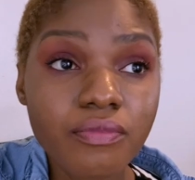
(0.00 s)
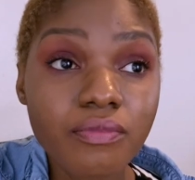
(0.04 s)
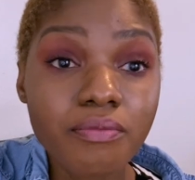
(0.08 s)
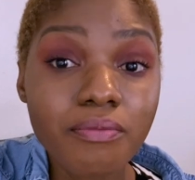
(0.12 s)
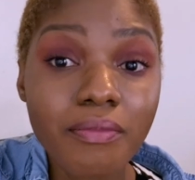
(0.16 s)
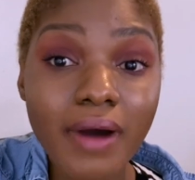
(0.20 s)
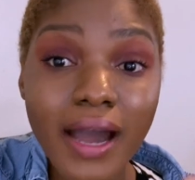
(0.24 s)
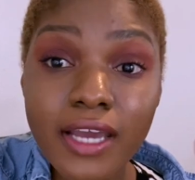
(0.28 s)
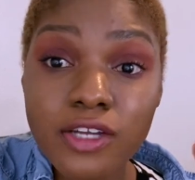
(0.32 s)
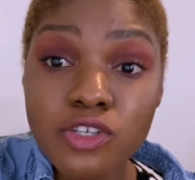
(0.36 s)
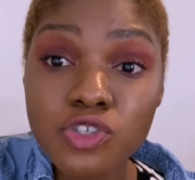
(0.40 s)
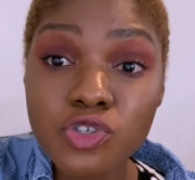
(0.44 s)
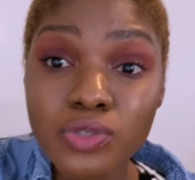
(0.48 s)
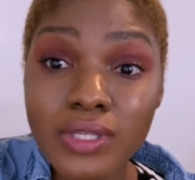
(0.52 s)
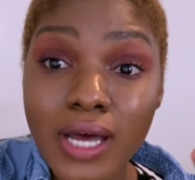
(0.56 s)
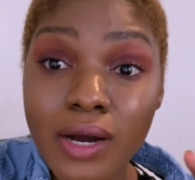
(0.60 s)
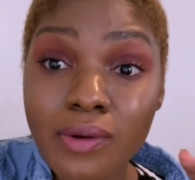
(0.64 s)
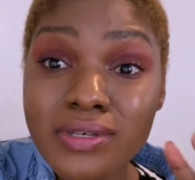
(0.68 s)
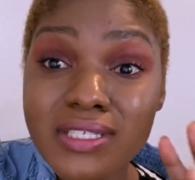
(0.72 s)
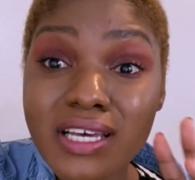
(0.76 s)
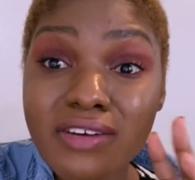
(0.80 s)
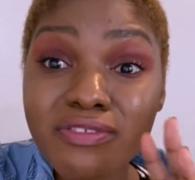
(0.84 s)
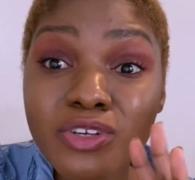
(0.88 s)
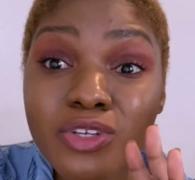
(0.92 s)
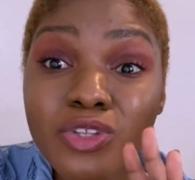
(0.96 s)
Mind you, that
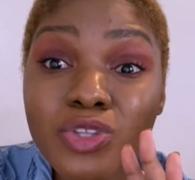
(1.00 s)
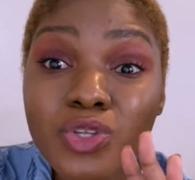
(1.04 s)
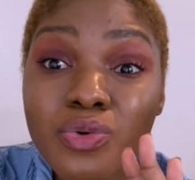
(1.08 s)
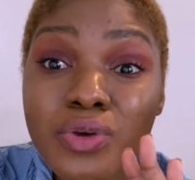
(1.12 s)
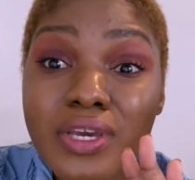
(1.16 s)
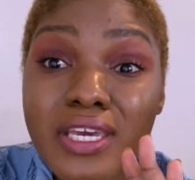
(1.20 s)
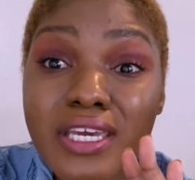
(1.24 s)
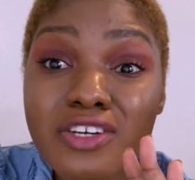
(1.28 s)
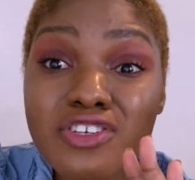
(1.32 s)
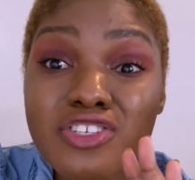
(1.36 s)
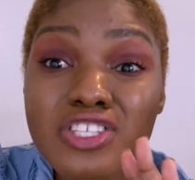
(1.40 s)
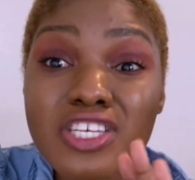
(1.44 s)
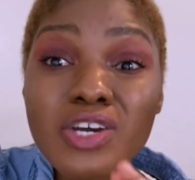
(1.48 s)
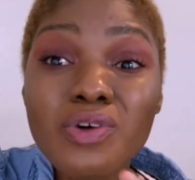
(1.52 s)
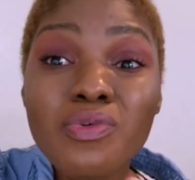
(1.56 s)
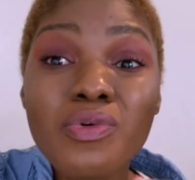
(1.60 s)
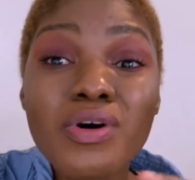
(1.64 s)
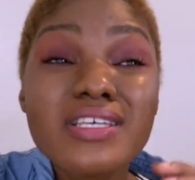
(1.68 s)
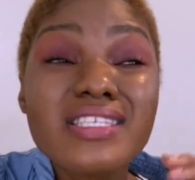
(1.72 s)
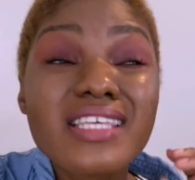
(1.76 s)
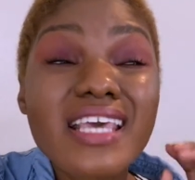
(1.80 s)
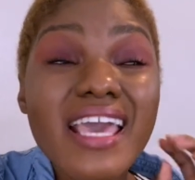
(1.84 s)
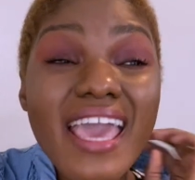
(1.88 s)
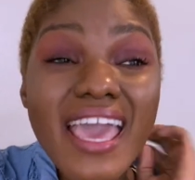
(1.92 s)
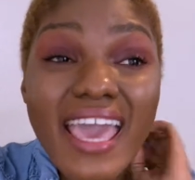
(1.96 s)
was after 3 years. It
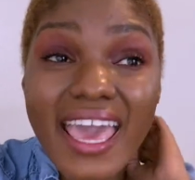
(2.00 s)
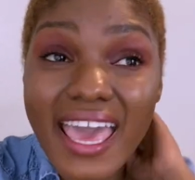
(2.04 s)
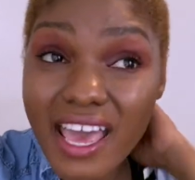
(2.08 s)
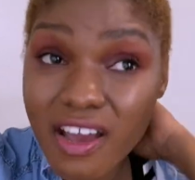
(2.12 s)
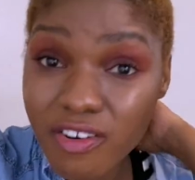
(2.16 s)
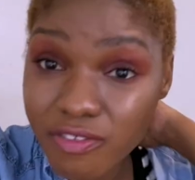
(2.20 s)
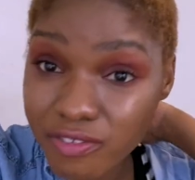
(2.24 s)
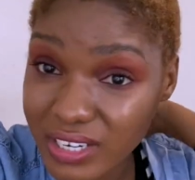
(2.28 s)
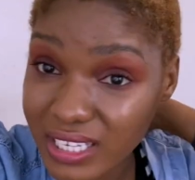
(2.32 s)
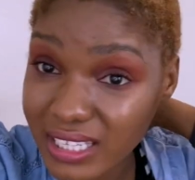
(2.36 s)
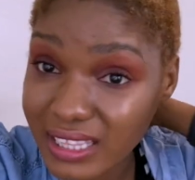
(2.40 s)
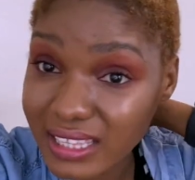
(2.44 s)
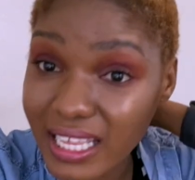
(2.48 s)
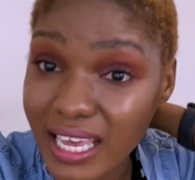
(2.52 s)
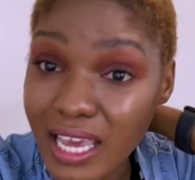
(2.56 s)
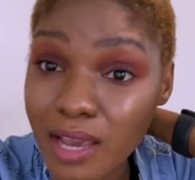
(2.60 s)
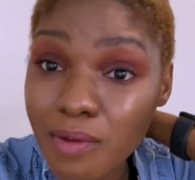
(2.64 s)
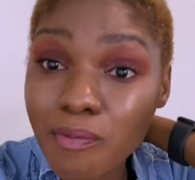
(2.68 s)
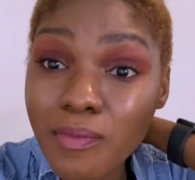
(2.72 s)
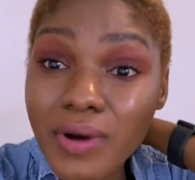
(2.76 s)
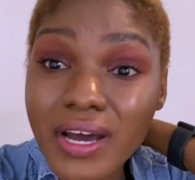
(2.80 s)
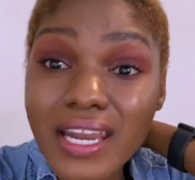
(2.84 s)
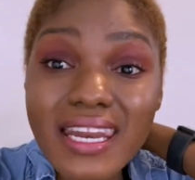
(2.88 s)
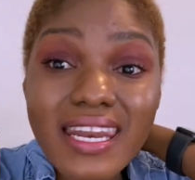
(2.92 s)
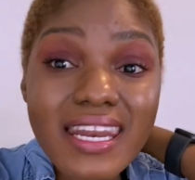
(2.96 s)
was
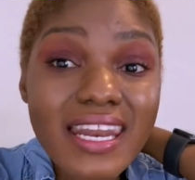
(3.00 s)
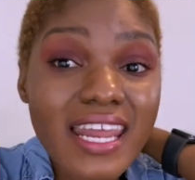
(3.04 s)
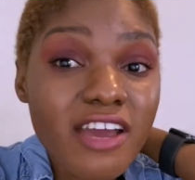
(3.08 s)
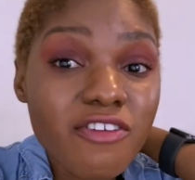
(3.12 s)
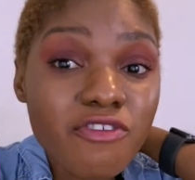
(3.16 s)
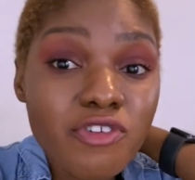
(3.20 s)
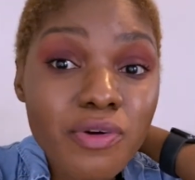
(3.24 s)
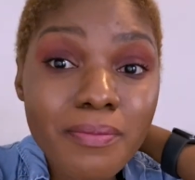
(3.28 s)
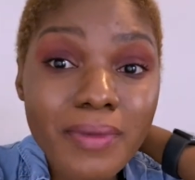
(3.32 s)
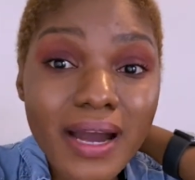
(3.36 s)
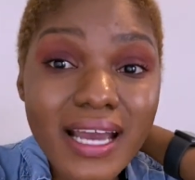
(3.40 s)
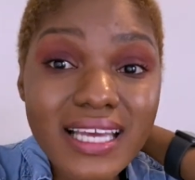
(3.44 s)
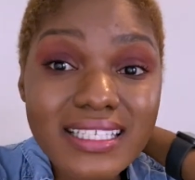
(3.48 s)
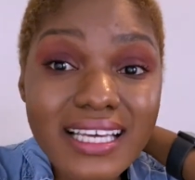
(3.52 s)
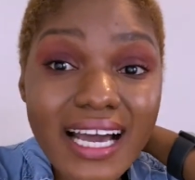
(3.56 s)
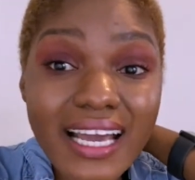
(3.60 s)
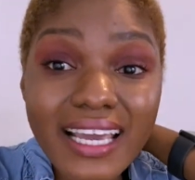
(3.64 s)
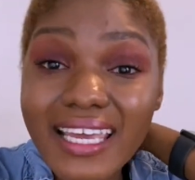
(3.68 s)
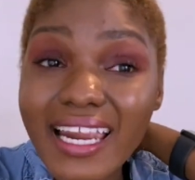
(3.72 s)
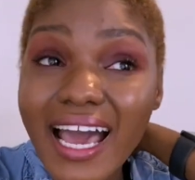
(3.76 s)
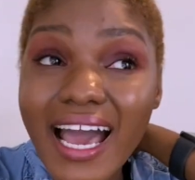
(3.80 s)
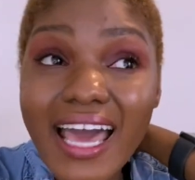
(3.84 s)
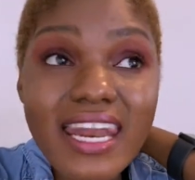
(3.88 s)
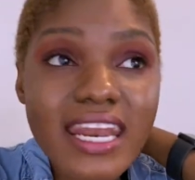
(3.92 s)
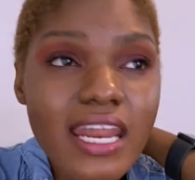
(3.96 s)
everything, but never my
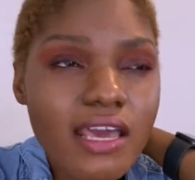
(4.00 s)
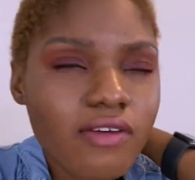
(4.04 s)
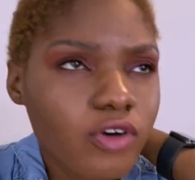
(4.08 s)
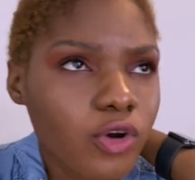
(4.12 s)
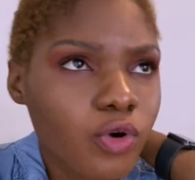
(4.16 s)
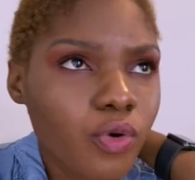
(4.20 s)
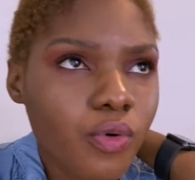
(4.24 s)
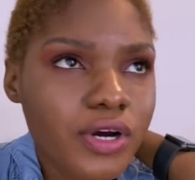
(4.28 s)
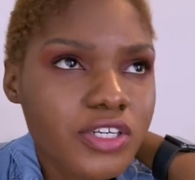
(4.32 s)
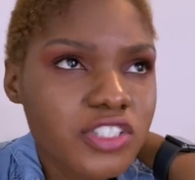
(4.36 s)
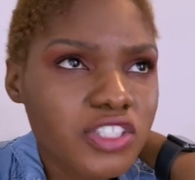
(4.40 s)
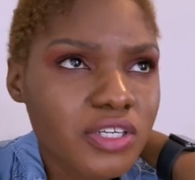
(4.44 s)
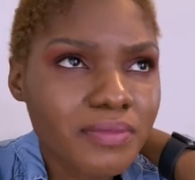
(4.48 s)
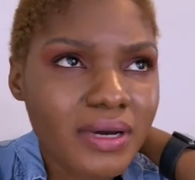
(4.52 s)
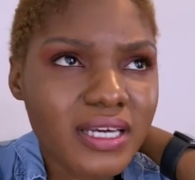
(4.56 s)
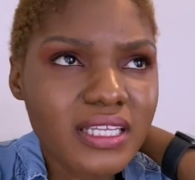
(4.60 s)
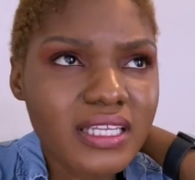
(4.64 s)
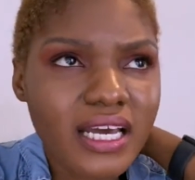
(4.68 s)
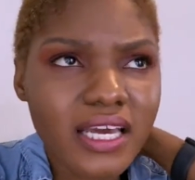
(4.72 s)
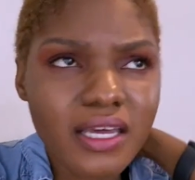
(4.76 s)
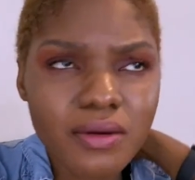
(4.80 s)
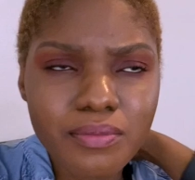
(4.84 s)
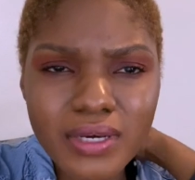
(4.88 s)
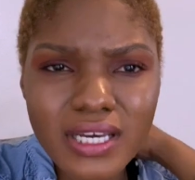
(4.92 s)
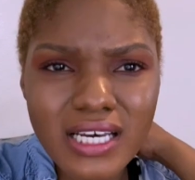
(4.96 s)
diet. I never questioned my
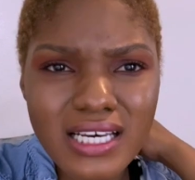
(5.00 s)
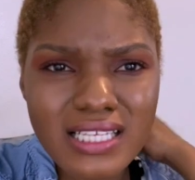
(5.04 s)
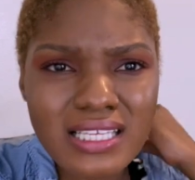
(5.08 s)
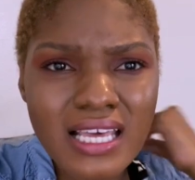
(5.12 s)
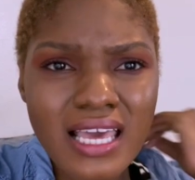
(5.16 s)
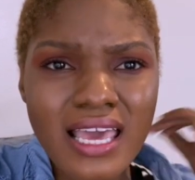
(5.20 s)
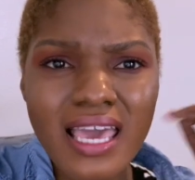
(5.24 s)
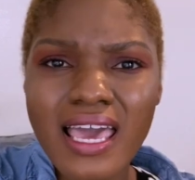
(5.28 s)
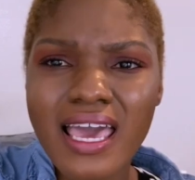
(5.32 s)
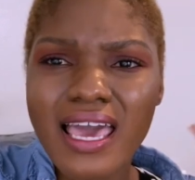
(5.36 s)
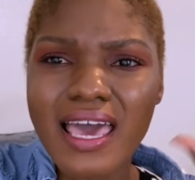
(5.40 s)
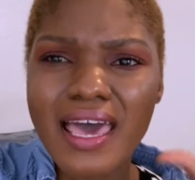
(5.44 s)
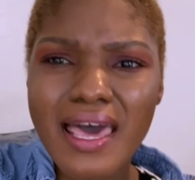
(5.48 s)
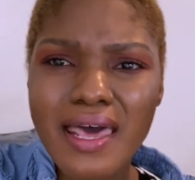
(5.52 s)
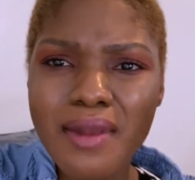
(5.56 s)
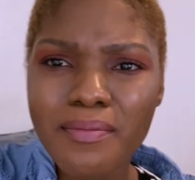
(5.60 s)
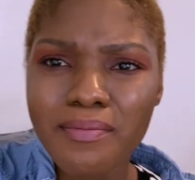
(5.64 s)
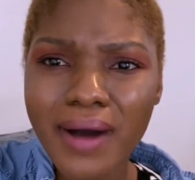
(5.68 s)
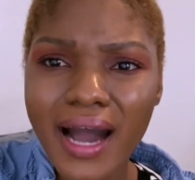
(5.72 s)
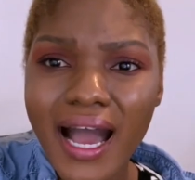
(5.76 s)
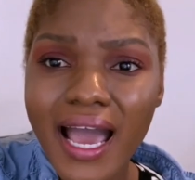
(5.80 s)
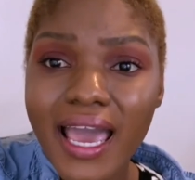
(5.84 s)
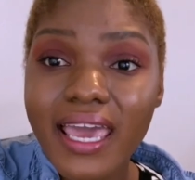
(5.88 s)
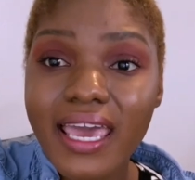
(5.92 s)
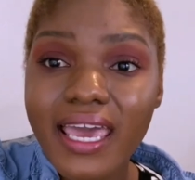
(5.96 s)
diet because in
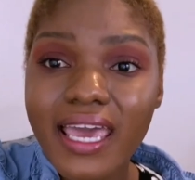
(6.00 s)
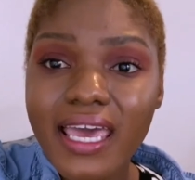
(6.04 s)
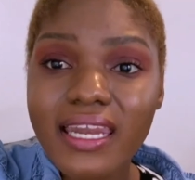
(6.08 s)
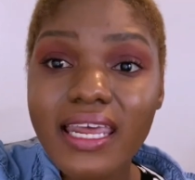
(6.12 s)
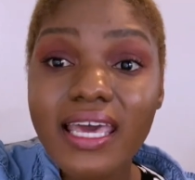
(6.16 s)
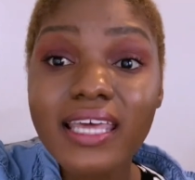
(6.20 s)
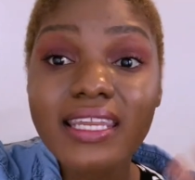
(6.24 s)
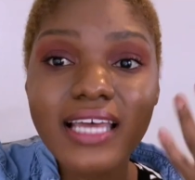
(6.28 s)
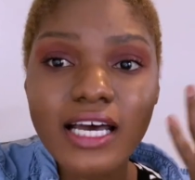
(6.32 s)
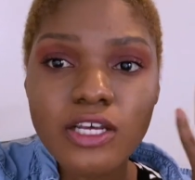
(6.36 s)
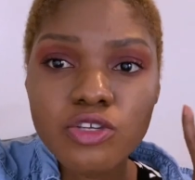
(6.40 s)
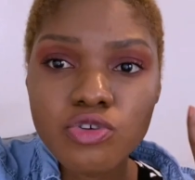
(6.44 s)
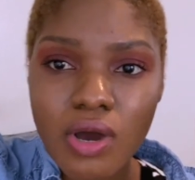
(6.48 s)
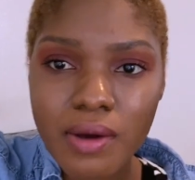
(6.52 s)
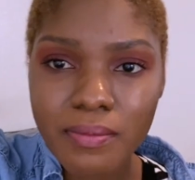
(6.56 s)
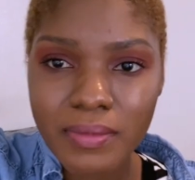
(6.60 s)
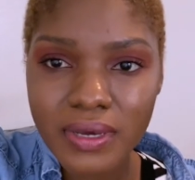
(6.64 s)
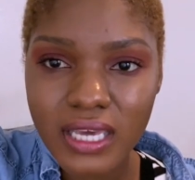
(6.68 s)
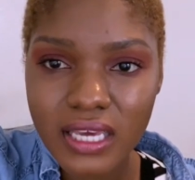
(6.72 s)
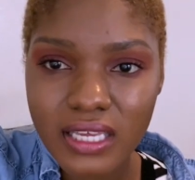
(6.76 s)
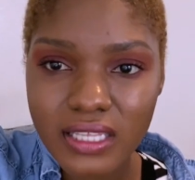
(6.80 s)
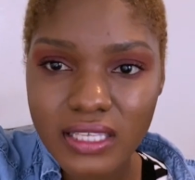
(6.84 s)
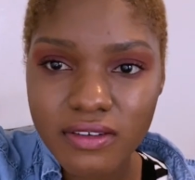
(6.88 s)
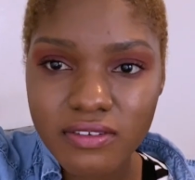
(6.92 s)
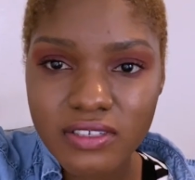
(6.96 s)
my head, and that's why I'm
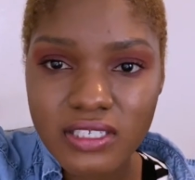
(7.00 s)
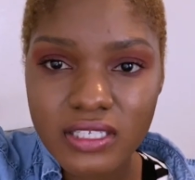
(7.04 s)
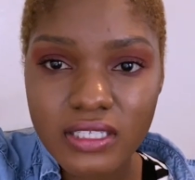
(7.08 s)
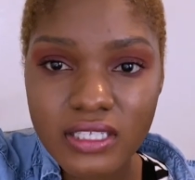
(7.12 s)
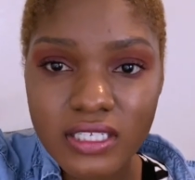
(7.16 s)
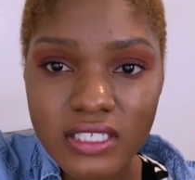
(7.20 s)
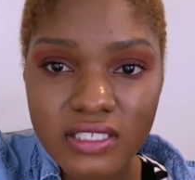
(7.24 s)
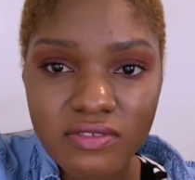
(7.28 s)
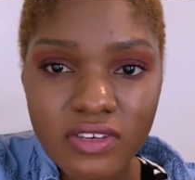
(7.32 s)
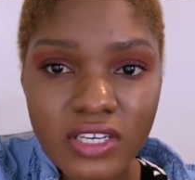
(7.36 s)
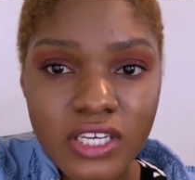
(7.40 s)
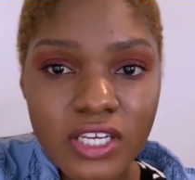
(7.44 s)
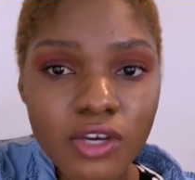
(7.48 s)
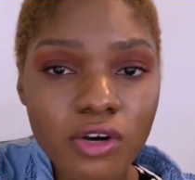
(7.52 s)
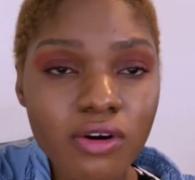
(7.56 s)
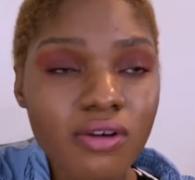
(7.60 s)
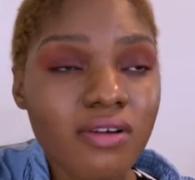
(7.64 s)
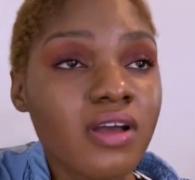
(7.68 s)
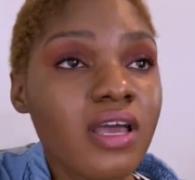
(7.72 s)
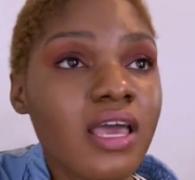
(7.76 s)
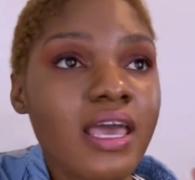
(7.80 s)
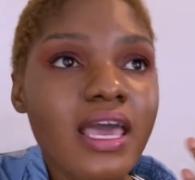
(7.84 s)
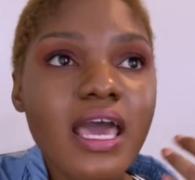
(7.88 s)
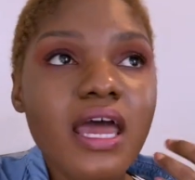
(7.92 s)
making this video.